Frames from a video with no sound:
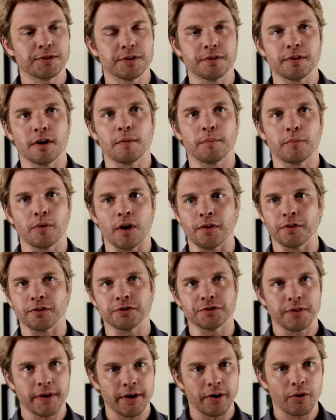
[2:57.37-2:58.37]
to their
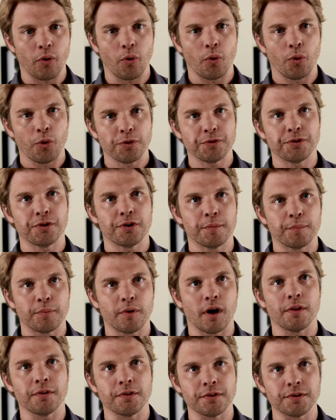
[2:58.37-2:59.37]
brothers, their older
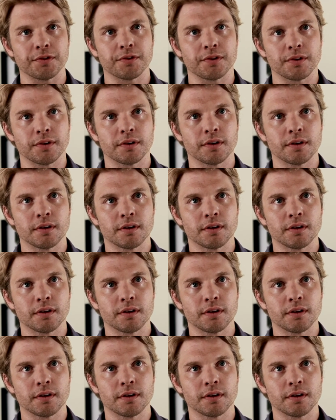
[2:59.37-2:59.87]
brothers.